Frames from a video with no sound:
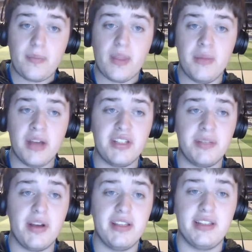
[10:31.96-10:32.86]
I'm actually
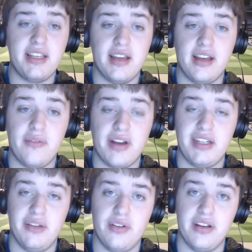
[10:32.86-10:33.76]
surprised to see a, a very
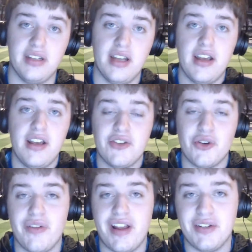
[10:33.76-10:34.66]
different
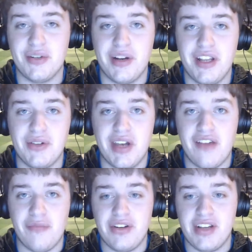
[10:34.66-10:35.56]
sort of answer to what I usually
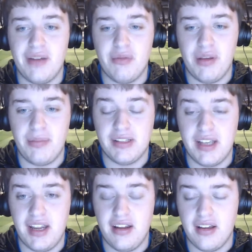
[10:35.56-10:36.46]
have on my channel, with people
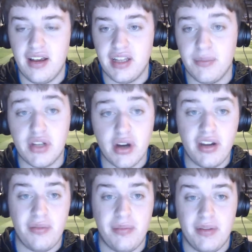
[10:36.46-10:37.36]
saying, uh, the
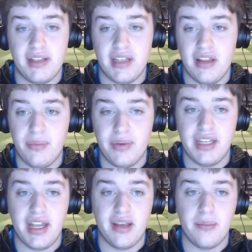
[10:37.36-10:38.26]
majority of people there saying they would
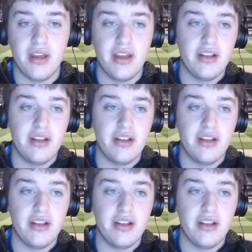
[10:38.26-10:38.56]
take him.